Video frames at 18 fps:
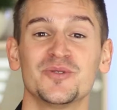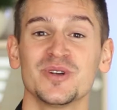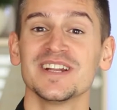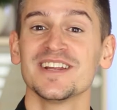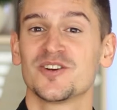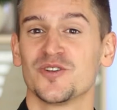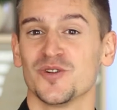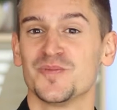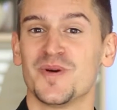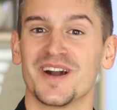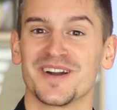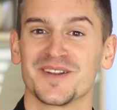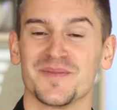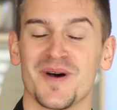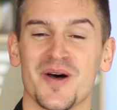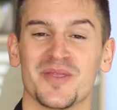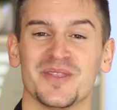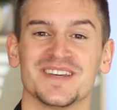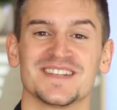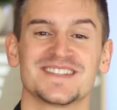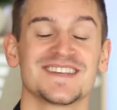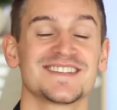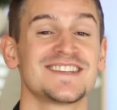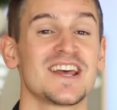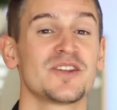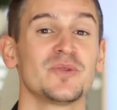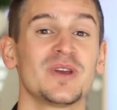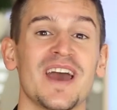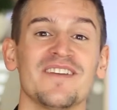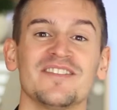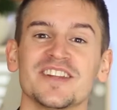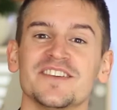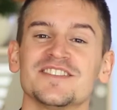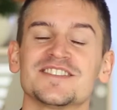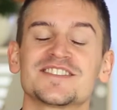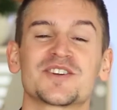really cool part about this is that we
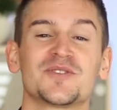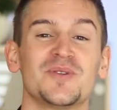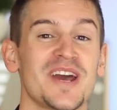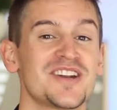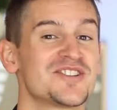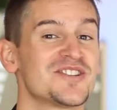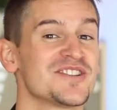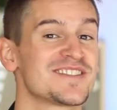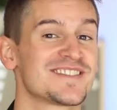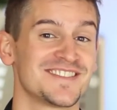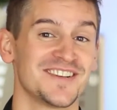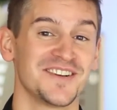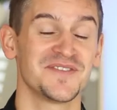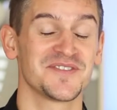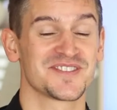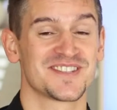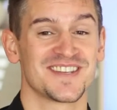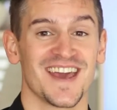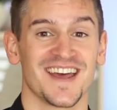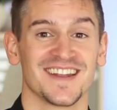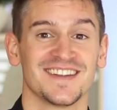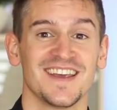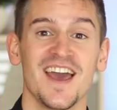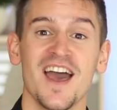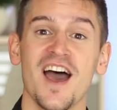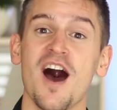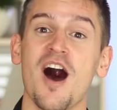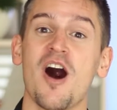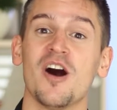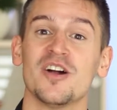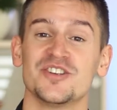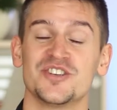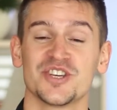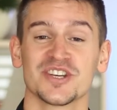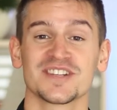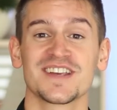haven't even scratched the surface yet
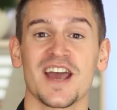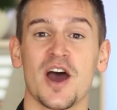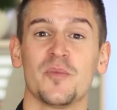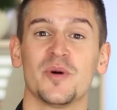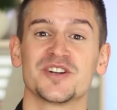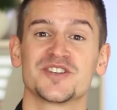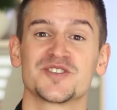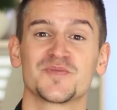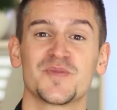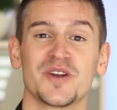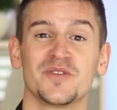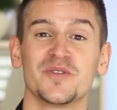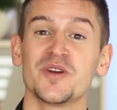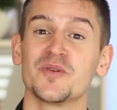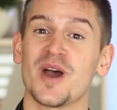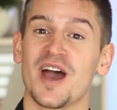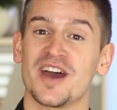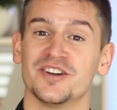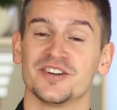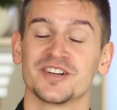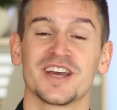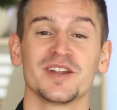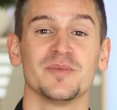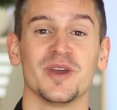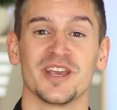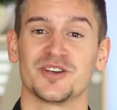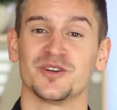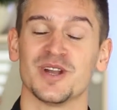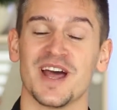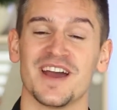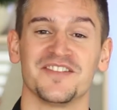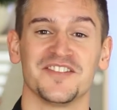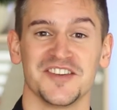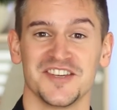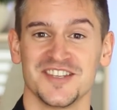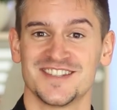on just how much Spin Rewriter can make your
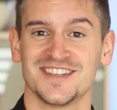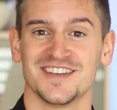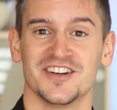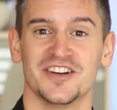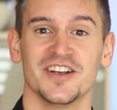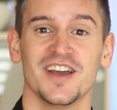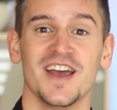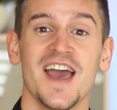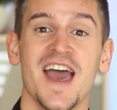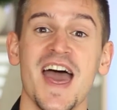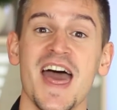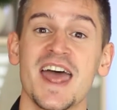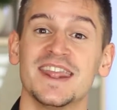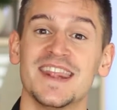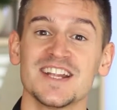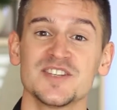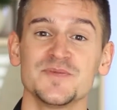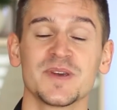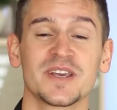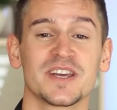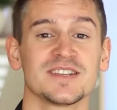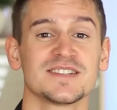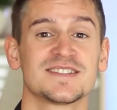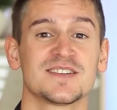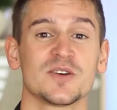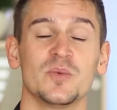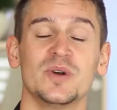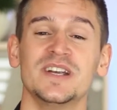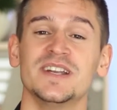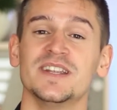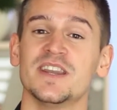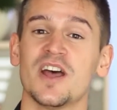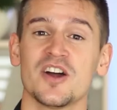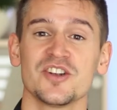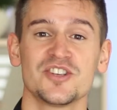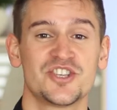life easier. That's because we're
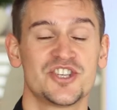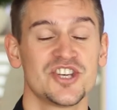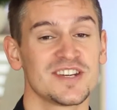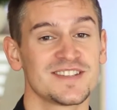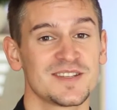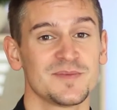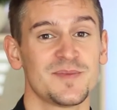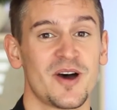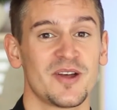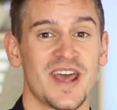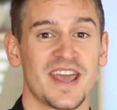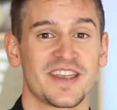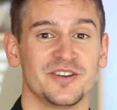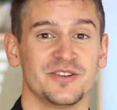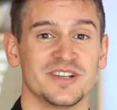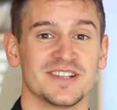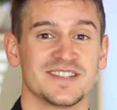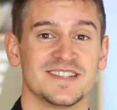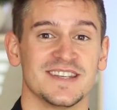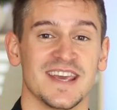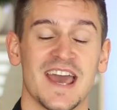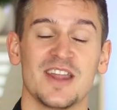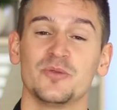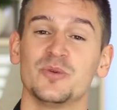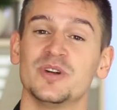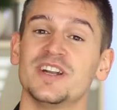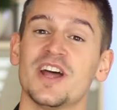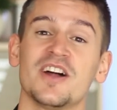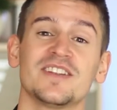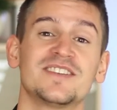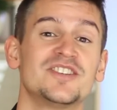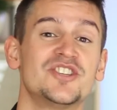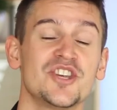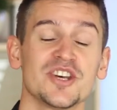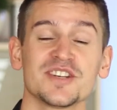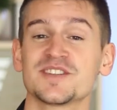not just about accuracy and we're
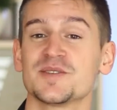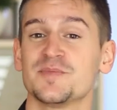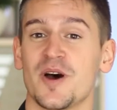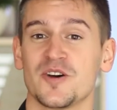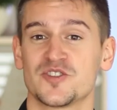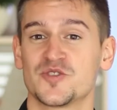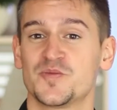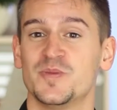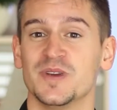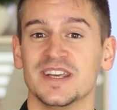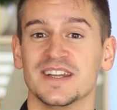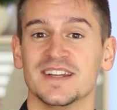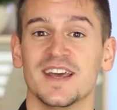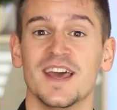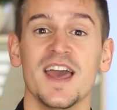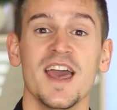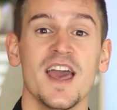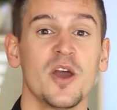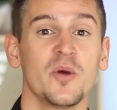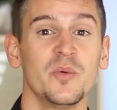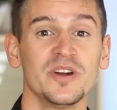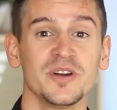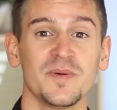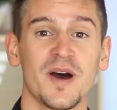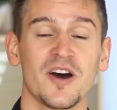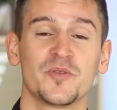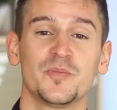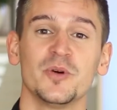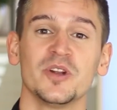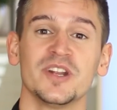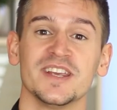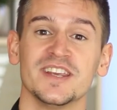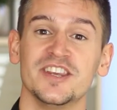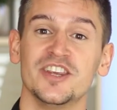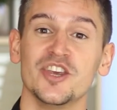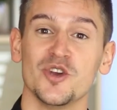not just about speed. We're about
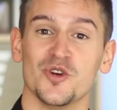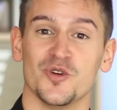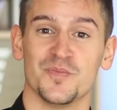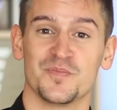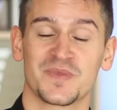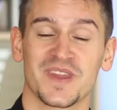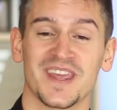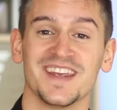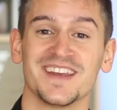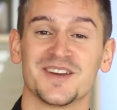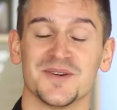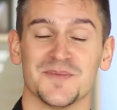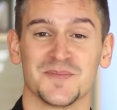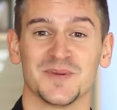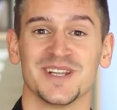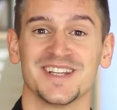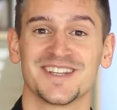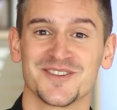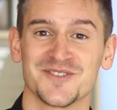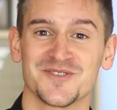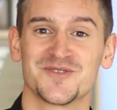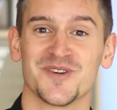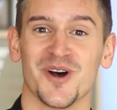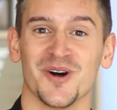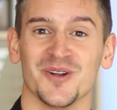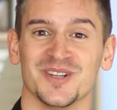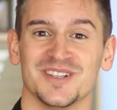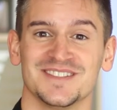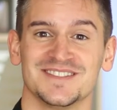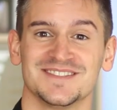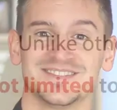putting you in complete control.